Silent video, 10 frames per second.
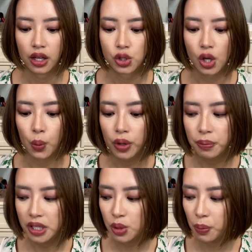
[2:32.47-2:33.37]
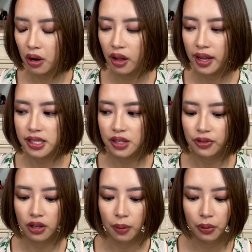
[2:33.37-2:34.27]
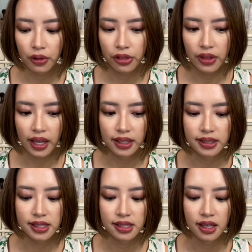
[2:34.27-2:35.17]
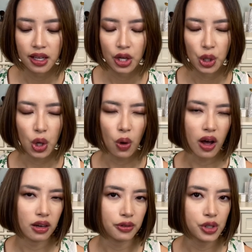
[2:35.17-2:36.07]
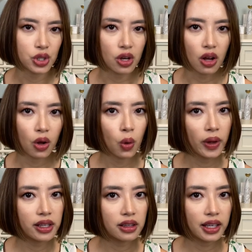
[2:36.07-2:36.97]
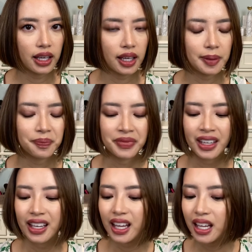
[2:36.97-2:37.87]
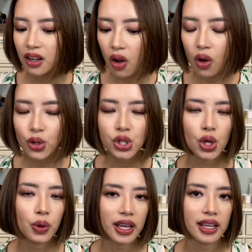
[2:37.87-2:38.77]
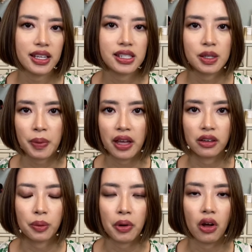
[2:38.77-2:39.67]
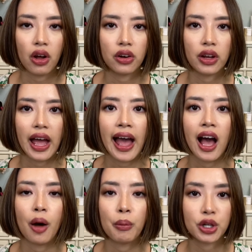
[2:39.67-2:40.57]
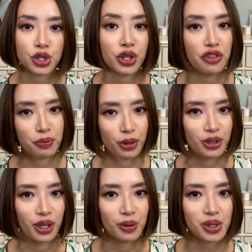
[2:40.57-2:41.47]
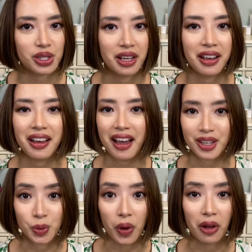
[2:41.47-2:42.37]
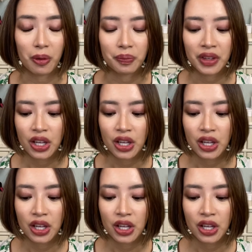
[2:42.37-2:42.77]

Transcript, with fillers: So I wouldn't be surprised if a couple of things go out of stock quickly it also is dependent upon how much they've produced as well.